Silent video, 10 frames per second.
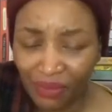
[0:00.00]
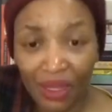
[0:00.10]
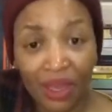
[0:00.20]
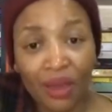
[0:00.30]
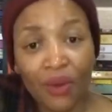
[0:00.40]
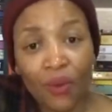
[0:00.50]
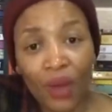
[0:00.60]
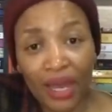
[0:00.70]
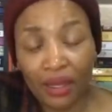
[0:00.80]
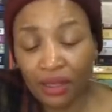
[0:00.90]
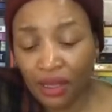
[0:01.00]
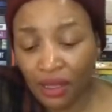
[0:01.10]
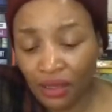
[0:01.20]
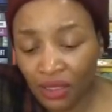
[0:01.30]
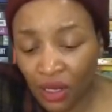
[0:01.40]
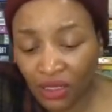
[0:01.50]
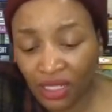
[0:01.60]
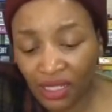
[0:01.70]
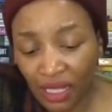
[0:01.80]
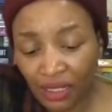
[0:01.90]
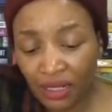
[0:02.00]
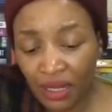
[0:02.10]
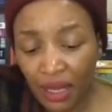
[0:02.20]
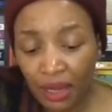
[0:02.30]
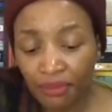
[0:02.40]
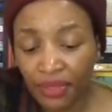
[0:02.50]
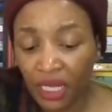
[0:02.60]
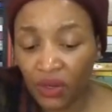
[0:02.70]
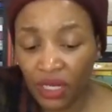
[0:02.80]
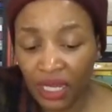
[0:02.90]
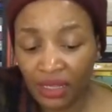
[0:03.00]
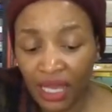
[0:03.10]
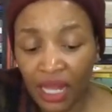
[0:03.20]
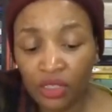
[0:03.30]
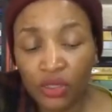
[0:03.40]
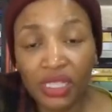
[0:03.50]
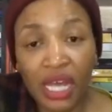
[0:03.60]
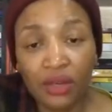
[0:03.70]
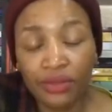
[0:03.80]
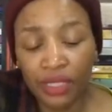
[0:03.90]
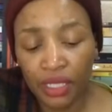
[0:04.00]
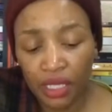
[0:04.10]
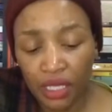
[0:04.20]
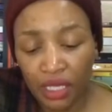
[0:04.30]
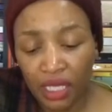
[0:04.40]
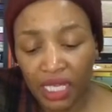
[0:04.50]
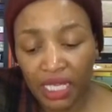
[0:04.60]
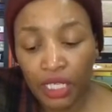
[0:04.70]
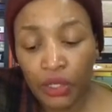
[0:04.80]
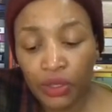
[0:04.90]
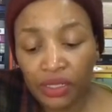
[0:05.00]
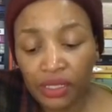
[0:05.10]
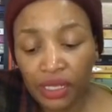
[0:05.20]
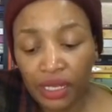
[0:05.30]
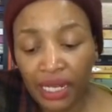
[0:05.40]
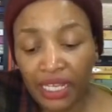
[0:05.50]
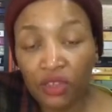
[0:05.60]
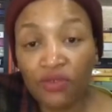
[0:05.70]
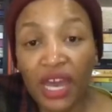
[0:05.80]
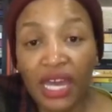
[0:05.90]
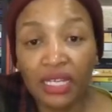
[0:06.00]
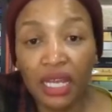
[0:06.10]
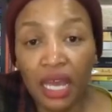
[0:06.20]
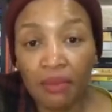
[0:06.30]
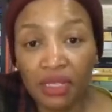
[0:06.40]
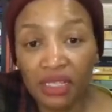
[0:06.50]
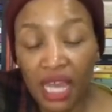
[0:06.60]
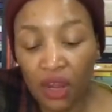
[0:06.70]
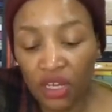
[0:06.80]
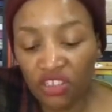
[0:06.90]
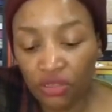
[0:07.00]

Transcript: Well, the doctor said, peering at the ultrasound, it looks like you've had a miscarriage.